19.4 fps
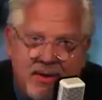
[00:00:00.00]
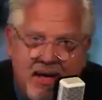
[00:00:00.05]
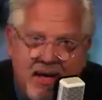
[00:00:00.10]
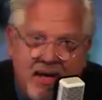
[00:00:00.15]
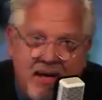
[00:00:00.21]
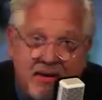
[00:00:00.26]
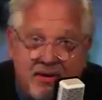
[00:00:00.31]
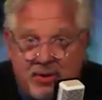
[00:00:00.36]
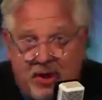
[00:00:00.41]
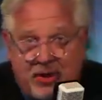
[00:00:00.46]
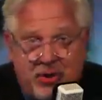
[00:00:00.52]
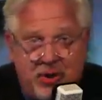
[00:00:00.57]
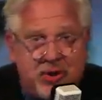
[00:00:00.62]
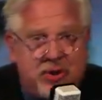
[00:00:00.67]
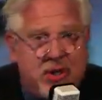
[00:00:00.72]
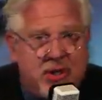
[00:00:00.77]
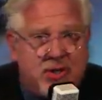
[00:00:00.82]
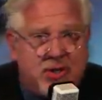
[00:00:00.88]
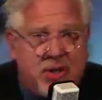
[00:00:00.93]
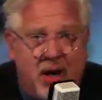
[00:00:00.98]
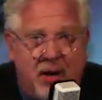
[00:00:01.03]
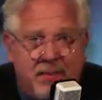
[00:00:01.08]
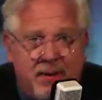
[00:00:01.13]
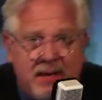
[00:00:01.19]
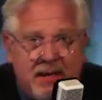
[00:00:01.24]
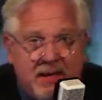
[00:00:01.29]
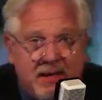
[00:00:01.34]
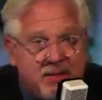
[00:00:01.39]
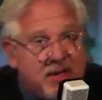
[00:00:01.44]
saying such and such
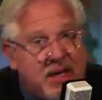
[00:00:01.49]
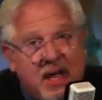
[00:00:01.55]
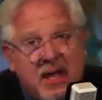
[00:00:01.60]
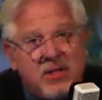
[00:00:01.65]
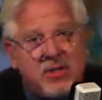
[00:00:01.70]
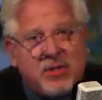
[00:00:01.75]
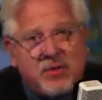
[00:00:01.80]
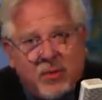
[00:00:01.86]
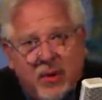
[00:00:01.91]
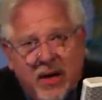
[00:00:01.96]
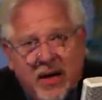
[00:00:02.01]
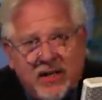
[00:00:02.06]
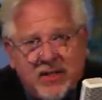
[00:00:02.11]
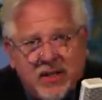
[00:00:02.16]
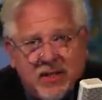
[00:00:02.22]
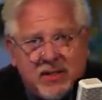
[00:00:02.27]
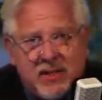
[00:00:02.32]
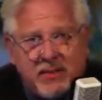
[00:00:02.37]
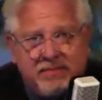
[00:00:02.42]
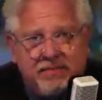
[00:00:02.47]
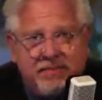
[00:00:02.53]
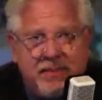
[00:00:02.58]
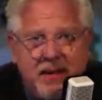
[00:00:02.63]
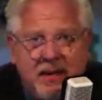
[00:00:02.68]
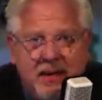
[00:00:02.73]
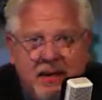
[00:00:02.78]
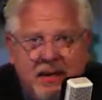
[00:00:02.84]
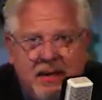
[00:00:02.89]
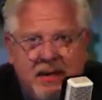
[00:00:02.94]
company is against racism.
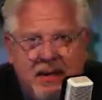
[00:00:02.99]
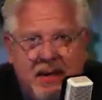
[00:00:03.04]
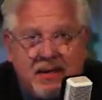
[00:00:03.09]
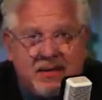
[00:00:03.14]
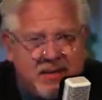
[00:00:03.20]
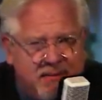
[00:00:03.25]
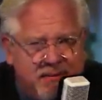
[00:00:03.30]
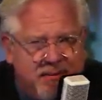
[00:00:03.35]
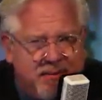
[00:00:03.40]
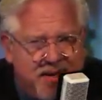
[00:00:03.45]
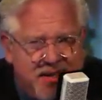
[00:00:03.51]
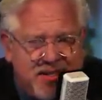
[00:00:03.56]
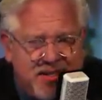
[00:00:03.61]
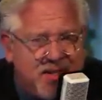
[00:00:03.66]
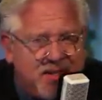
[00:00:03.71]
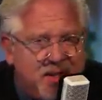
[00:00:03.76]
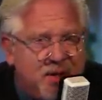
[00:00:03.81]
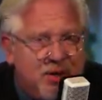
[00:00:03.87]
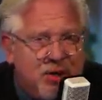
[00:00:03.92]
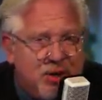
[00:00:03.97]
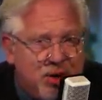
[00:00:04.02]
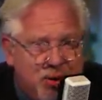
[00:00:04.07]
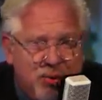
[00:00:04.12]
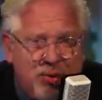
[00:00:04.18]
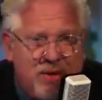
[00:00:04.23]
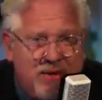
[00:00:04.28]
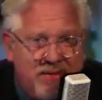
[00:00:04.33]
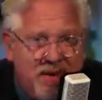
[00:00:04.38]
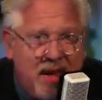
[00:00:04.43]
As if this is a
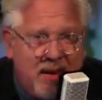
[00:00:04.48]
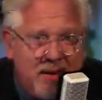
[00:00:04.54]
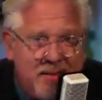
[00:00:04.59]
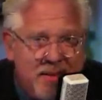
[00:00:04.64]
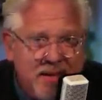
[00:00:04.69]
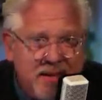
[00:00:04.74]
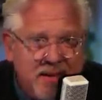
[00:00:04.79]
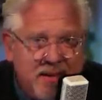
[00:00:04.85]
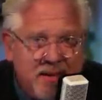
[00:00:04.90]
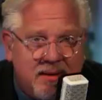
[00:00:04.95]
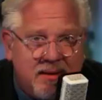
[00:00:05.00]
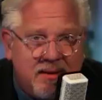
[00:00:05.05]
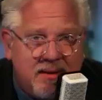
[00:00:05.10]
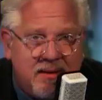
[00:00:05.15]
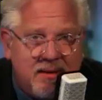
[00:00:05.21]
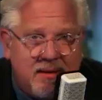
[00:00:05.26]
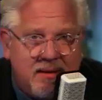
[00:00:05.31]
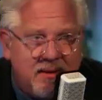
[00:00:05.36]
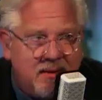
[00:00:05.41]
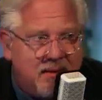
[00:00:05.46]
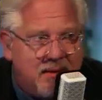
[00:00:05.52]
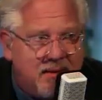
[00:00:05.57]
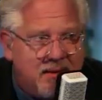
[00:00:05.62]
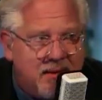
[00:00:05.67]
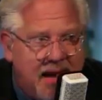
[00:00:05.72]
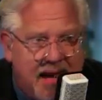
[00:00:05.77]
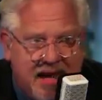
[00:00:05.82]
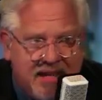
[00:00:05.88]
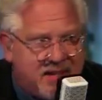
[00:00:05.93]
new development?
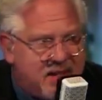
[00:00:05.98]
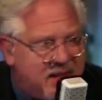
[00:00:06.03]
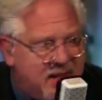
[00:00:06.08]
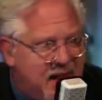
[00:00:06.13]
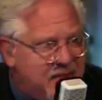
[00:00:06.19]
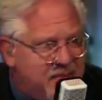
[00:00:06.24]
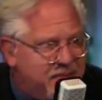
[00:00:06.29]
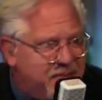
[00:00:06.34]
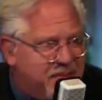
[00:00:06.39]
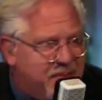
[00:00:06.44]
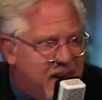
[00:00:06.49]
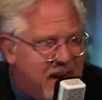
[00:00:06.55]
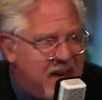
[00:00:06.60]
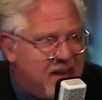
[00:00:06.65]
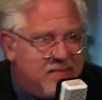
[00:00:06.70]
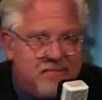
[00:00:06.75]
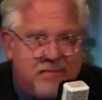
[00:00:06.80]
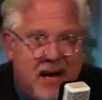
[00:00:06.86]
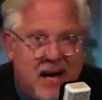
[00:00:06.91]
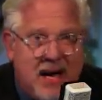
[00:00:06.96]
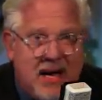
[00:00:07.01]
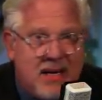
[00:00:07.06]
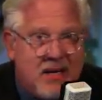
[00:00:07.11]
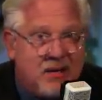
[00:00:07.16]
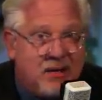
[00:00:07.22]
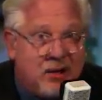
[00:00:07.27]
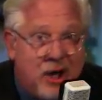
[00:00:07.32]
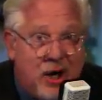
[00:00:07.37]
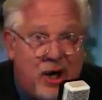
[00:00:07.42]
Hasn't that been by
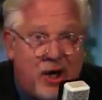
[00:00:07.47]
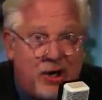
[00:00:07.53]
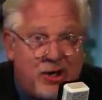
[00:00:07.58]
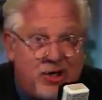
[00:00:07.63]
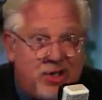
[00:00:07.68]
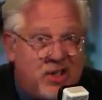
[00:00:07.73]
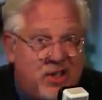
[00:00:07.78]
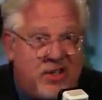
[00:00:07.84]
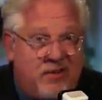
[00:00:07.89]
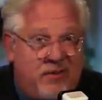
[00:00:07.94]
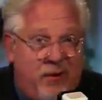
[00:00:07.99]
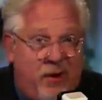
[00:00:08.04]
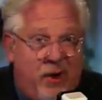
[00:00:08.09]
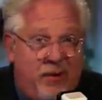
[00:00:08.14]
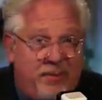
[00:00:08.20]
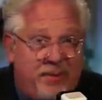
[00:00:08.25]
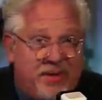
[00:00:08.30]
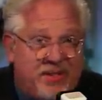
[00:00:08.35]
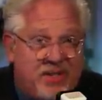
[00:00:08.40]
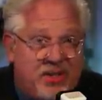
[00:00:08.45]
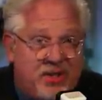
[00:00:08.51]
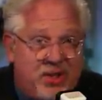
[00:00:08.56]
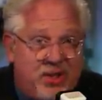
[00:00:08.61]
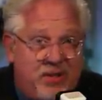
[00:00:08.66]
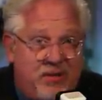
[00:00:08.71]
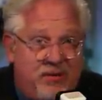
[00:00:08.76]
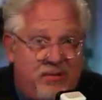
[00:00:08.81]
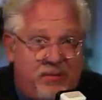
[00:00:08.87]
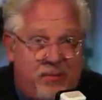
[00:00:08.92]
and large the default
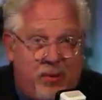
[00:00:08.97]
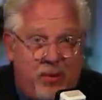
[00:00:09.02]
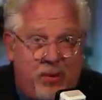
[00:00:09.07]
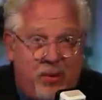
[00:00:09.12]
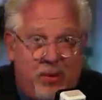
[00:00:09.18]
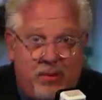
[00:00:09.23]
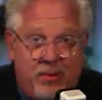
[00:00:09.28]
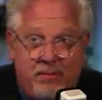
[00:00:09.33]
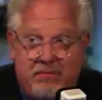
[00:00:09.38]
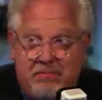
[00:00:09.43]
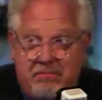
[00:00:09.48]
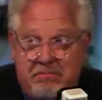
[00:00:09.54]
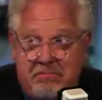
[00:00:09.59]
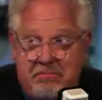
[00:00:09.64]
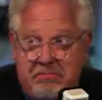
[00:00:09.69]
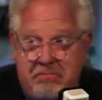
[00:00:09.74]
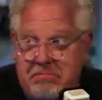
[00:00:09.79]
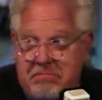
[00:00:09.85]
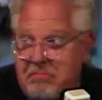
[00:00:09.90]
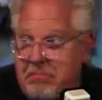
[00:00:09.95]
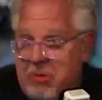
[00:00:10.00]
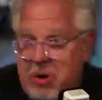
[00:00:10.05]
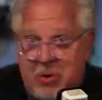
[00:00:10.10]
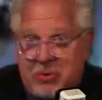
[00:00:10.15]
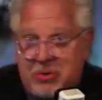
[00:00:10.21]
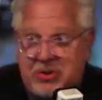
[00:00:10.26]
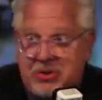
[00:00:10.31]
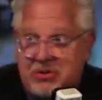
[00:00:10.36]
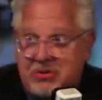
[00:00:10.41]
position for
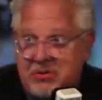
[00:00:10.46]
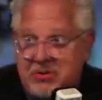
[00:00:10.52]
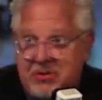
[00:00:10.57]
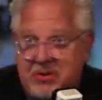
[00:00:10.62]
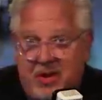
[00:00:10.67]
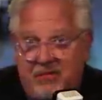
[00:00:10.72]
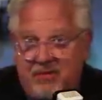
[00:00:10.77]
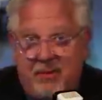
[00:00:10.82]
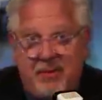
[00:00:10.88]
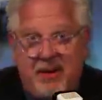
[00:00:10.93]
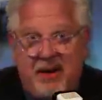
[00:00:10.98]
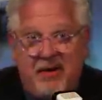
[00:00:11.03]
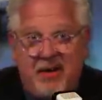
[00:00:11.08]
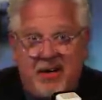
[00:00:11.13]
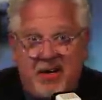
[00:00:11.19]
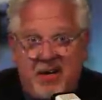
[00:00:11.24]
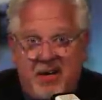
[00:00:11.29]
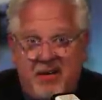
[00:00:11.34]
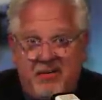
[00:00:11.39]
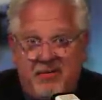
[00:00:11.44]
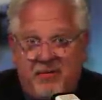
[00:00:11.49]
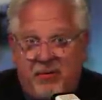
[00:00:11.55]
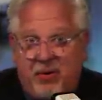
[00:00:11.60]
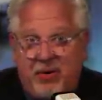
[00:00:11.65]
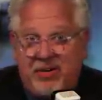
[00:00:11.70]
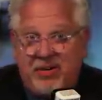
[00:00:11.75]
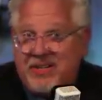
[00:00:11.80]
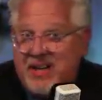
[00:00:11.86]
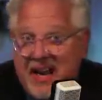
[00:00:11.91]
most of America
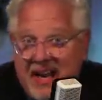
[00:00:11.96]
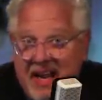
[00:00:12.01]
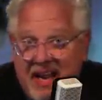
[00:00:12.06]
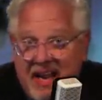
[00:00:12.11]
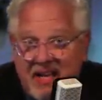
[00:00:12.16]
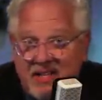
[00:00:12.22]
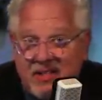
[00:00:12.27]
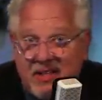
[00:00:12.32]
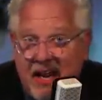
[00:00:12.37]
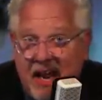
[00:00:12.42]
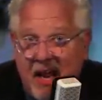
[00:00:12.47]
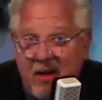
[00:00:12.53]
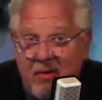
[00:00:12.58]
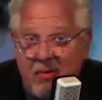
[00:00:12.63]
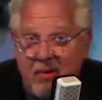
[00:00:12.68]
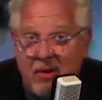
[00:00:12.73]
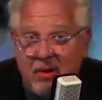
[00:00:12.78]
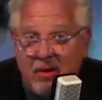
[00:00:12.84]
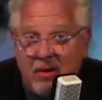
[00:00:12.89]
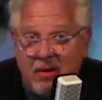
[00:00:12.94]
for decades now.